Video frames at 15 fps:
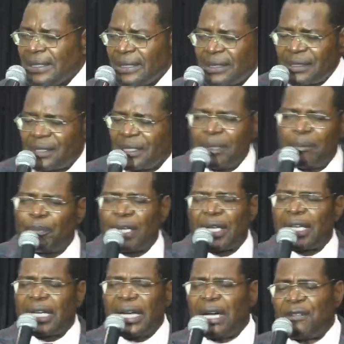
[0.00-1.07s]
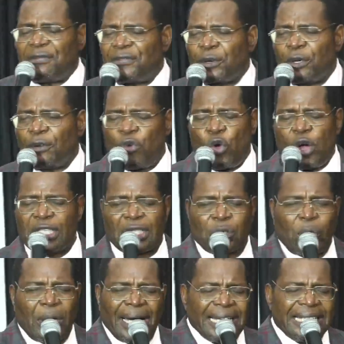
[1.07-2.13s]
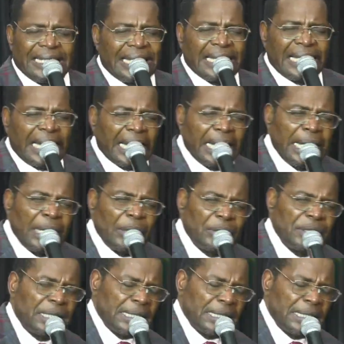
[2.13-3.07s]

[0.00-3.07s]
See, be careful of wanting to hide in the crowd